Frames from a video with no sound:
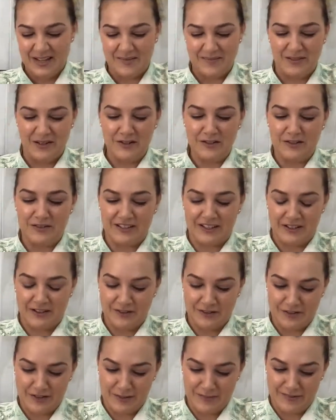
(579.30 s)
Not doing a
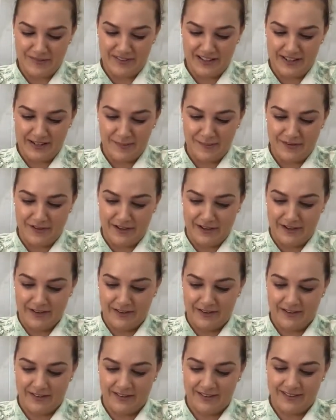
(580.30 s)
good job of that, am I?
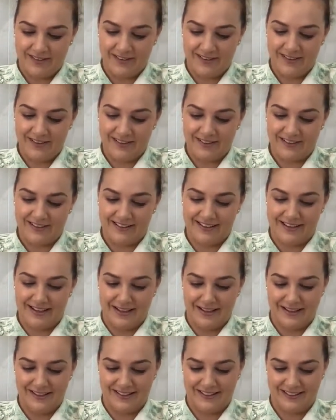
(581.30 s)

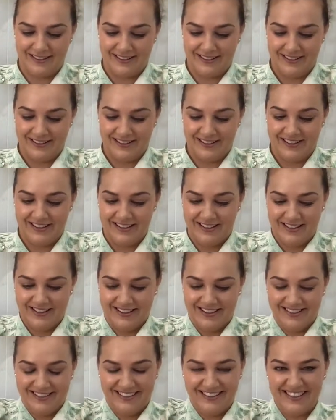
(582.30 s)
Okay. I
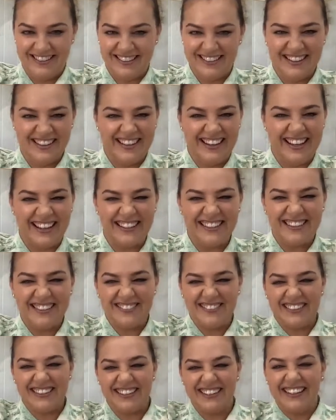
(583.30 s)
don't know how to do
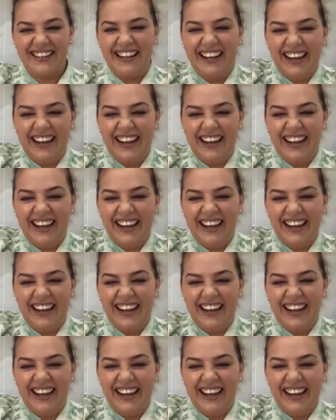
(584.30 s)
it.